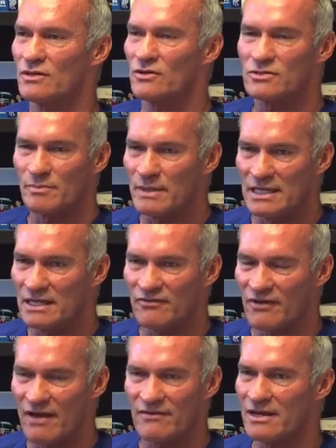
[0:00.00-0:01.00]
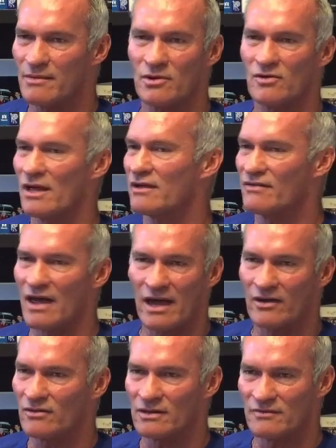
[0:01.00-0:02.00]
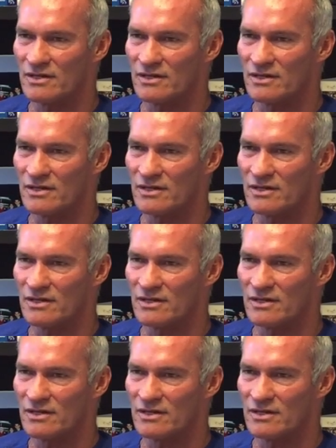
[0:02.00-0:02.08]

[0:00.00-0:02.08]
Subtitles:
you know, it's a PDE5 inhibitor like Viagra and